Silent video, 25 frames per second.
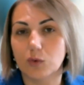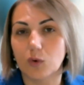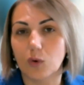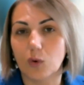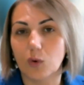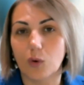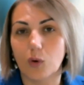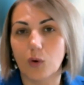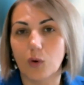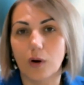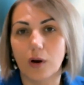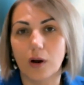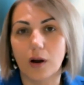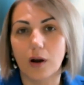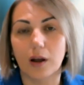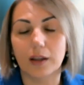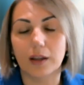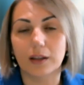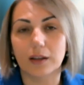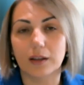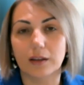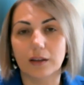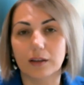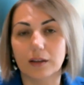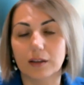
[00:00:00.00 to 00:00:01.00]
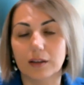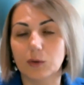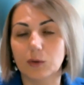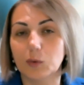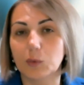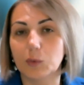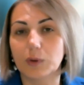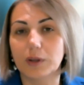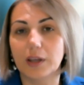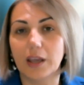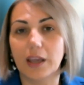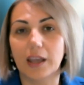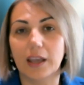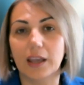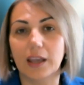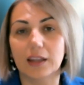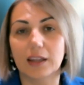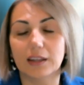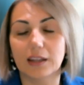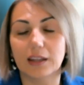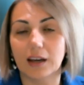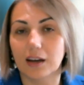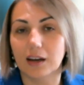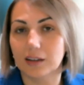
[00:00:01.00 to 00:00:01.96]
for, you gain